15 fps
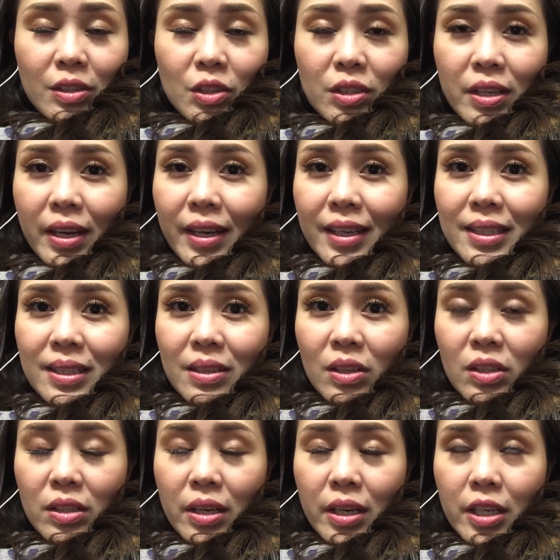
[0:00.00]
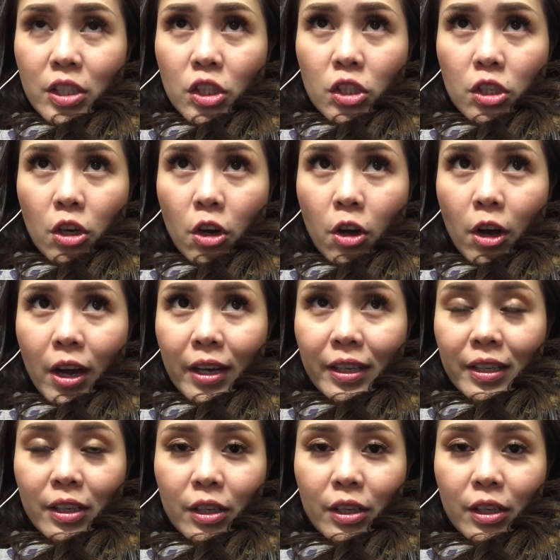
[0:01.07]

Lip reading: today is Sunday, so I